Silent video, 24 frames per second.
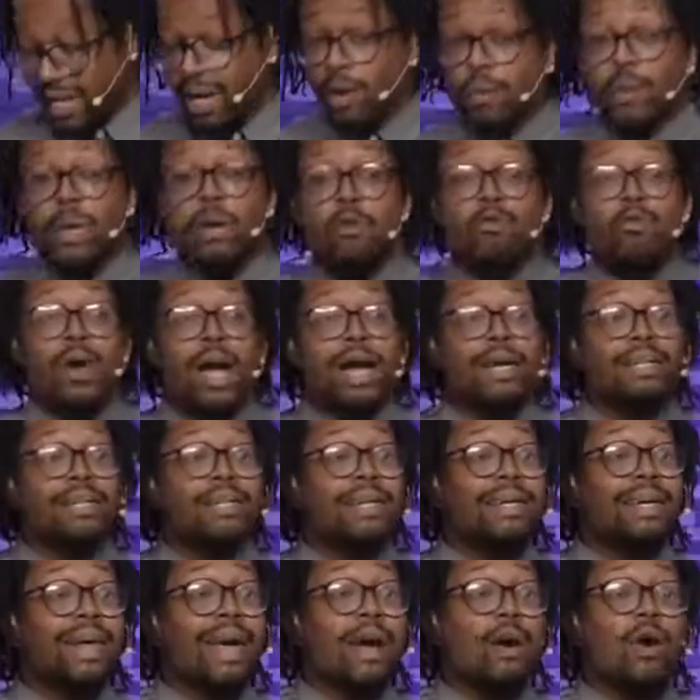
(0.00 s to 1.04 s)
And we
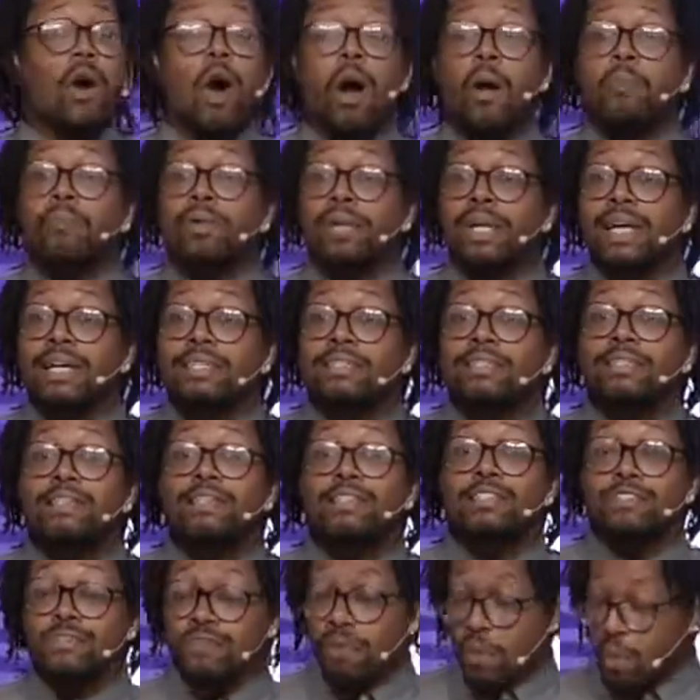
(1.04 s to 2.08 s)
rightly count our
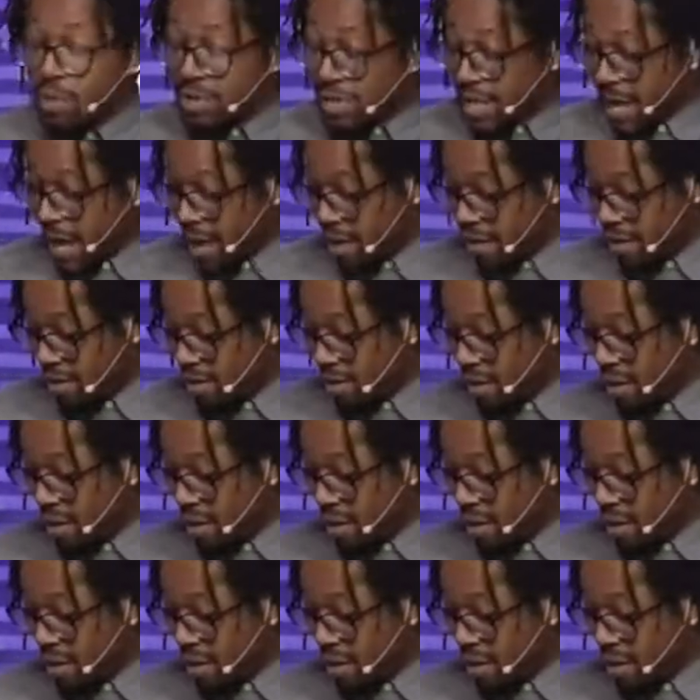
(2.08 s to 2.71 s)
blessings for that.